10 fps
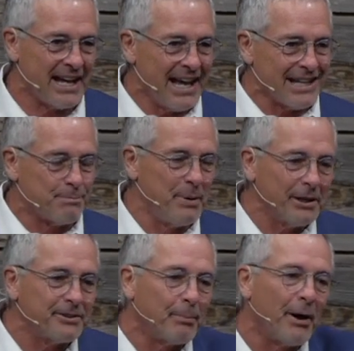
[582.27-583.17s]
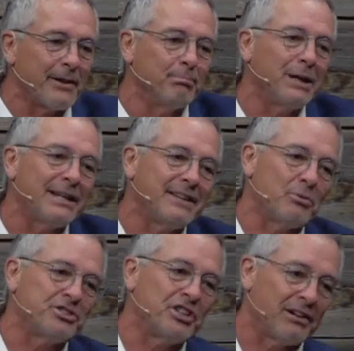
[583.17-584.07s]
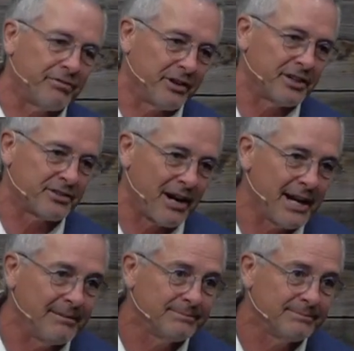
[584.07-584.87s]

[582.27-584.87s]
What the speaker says: is built upon blood that was shed for us, right?